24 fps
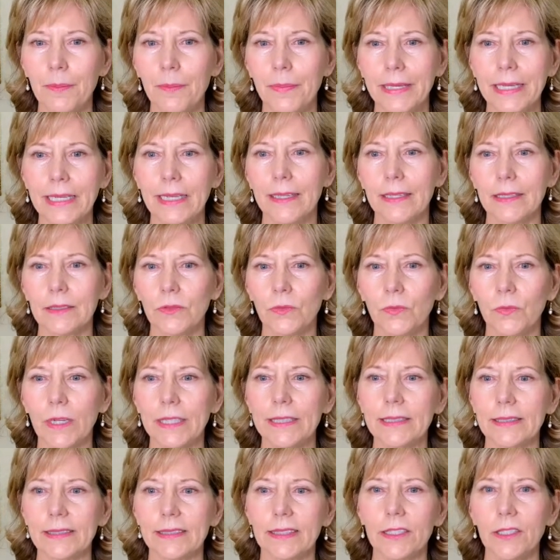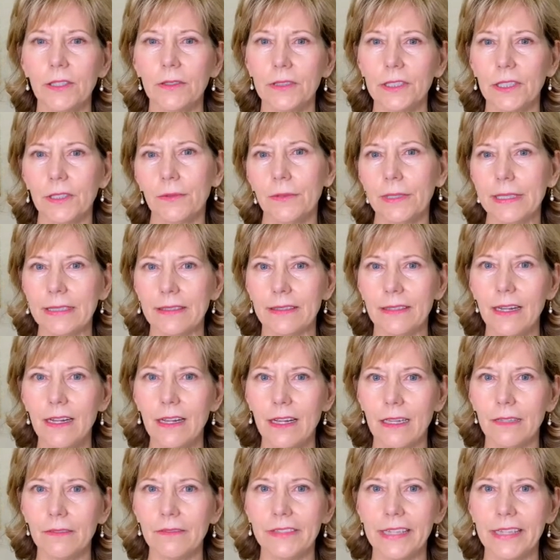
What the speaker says: because once those are resolved,